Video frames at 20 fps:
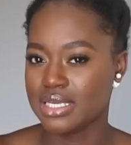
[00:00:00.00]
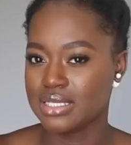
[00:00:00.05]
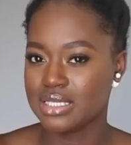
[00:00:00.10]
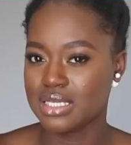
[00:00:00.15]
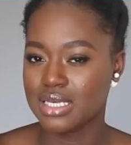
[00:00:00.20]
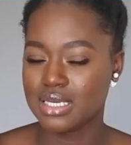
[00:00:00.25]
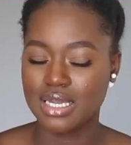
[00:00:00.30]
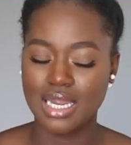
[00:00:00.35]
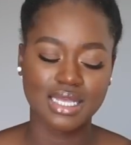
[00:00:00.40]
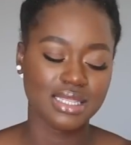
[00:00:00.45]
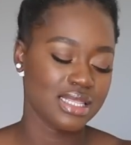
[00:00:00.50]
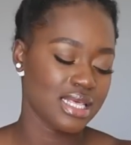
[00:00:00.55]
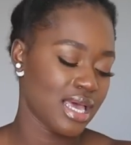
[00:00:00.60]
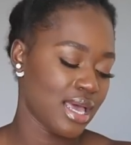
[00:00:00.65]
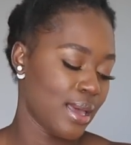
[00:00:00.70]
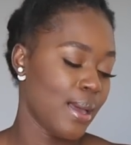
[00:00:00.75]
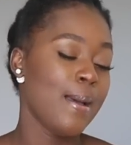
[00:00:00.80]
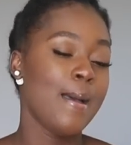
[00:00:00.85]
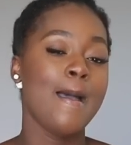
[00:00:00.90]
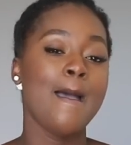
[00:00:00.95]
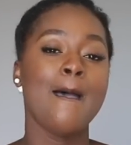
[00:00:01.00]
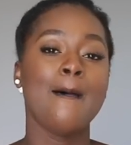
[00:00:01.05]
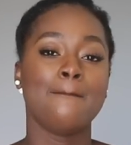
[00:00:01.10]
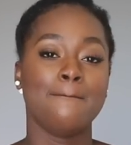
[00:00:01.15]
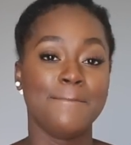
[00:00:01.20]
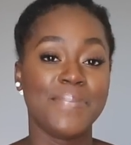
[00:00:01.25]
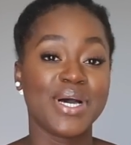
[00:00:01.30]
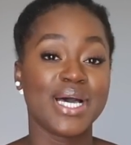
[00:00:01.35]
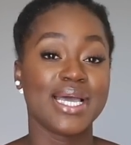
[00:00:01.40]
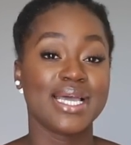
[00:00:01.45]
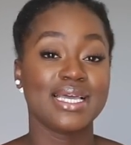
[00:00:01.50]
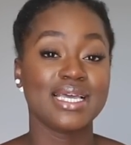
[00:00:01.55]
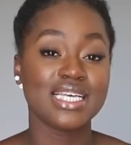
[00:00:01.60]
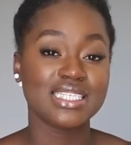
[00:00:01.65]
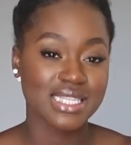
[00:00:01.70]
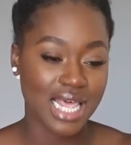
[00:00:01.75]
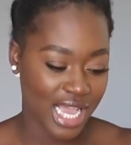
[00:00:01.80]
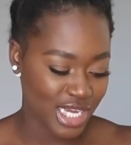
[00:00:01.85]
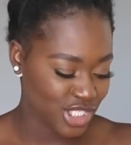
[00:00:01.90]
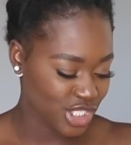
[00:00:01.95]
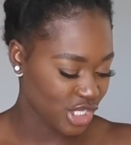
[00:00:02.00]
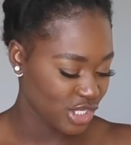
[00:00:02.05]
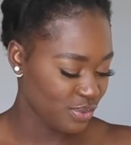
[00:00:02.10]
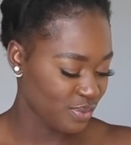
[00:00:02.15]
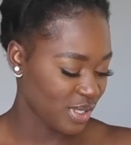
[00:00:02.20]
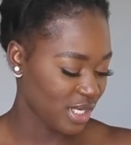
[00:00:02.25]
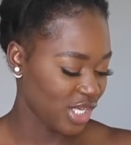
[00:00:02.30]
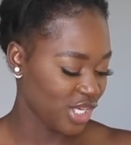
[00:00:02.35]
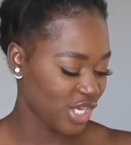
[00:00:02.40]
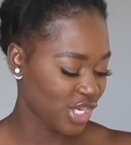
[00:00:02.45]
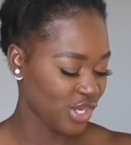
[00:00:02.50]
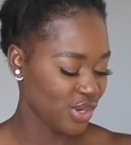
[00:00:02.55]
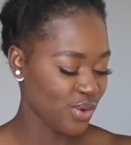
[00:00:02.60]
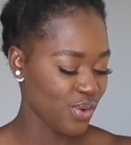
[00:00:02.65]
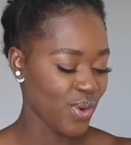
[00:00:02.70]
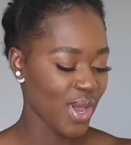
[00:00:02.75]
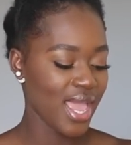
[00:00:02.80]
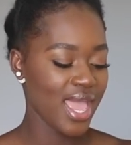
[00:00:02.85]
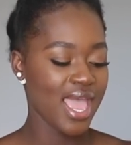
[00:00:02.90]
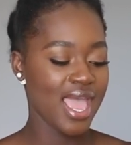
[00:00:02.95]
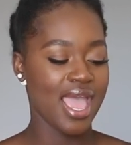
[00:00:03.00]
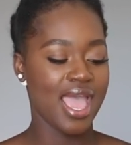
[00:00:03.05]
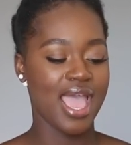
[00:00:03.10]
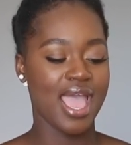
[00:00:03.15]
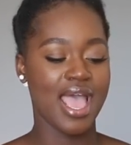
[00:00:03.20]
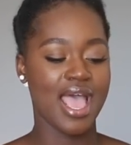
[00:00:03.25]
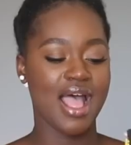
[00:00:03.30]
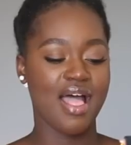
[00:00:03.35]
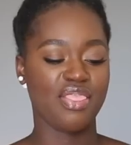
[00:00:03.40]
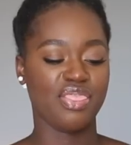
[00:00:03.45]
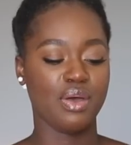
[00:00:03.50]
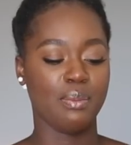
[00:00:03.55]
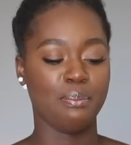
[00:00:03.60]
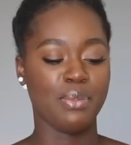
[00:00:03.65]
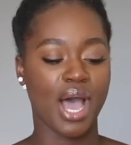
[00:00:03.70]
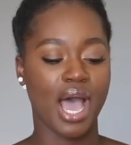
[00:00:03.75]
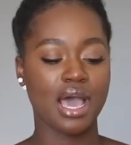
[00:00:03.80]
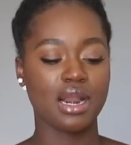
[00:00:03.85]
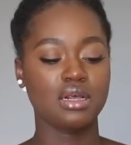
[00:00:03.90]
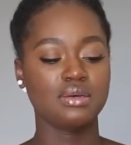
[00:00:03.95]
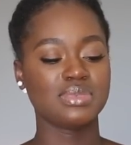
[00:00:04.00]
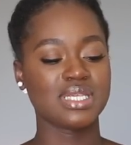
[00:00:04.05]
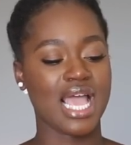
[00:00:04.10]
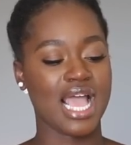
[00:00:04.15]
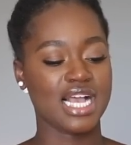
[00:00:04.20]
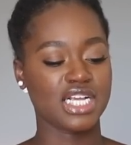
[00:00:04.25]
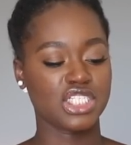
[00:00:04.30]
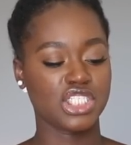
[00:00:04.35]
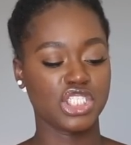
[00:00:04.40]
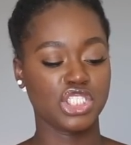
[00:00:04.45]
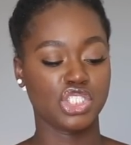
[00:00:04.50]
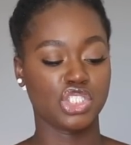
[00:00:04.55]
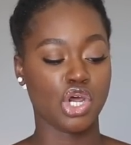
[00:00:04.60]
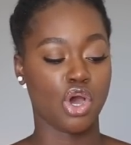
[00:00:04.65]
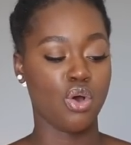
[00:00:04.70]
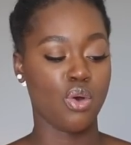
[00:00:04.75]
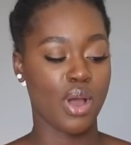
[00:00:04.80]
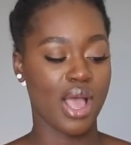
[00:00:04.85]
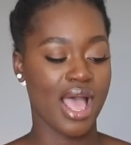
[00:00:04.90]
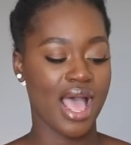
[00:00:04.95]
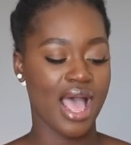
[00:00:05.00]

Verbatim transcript: basic like that, but it's actually really cute. And the bottoms actually don't